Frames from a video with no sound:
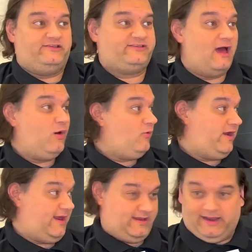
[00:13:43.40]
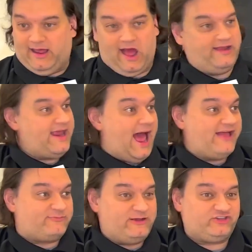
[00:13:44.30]
so,
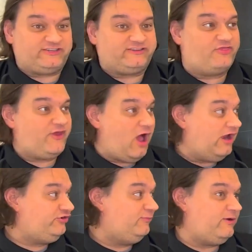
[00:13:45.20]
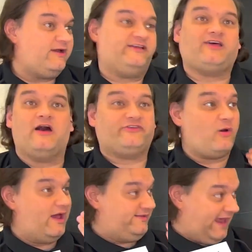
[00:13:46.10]
as much as it's a theology book, it's
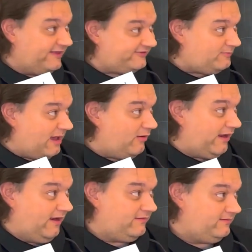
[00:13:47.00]
also a testimony.